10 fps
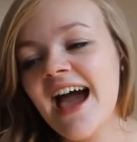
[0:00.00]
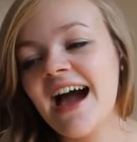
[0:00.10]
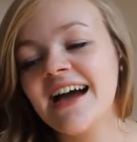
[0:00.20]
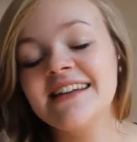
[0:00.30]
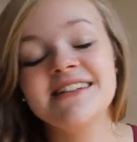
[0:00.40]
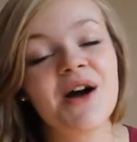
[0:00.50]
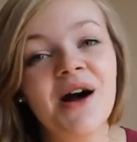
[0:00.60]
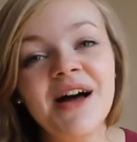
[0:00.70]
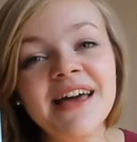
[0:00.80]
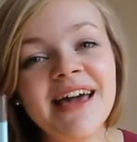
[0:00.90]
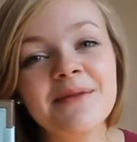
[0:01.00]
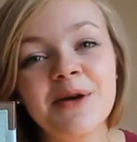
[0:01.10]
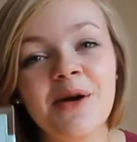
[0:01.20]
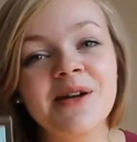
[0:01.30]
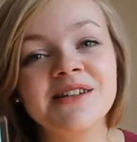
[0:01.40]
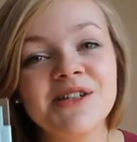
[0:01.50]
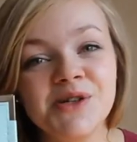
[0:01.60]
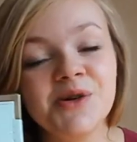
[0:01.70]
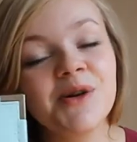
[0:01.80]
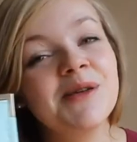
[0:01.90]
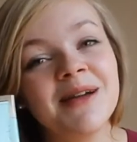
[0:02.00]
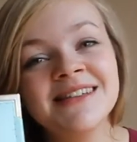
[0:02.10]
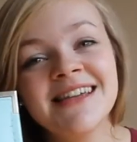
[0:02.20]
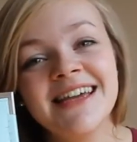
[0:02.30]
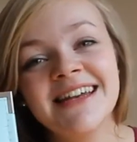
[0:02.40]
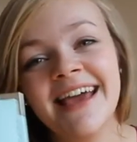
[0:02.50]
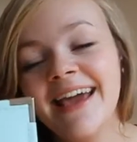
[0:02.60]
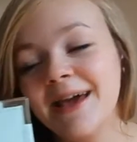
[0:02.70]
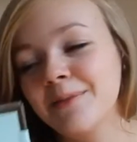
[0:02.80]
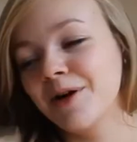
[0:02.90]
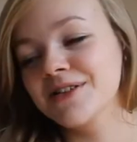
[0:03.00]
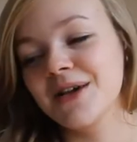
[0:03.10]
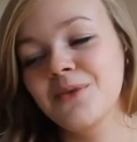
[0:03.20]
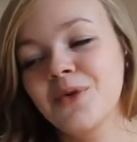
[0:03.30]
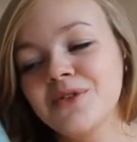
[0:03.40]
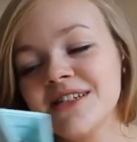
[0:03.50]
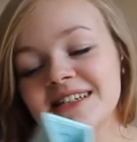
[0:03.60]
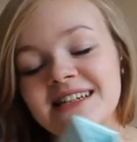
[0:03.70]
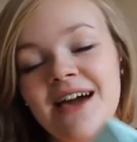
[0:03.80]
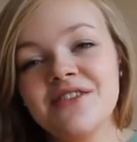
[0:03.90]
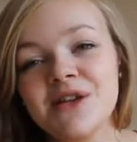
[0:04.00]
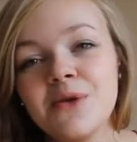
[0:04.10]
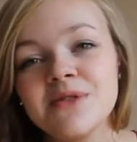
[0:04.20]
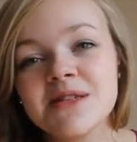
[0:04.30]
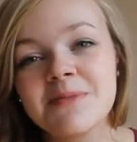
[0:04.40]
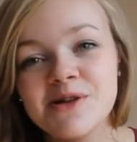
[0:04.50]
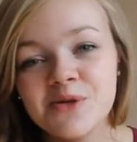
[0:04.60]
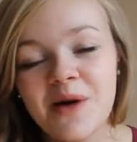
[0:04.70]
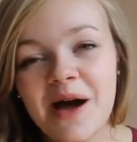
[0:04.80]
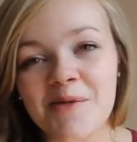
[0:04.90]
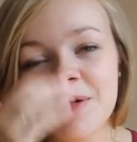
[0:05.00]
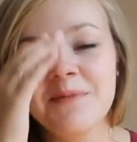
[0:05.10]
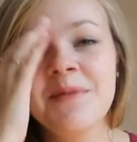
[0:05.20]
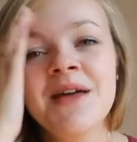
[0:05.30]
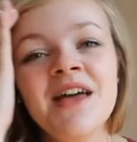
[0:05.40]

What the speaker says: and I am going to document it in here because I want it to have its own special album.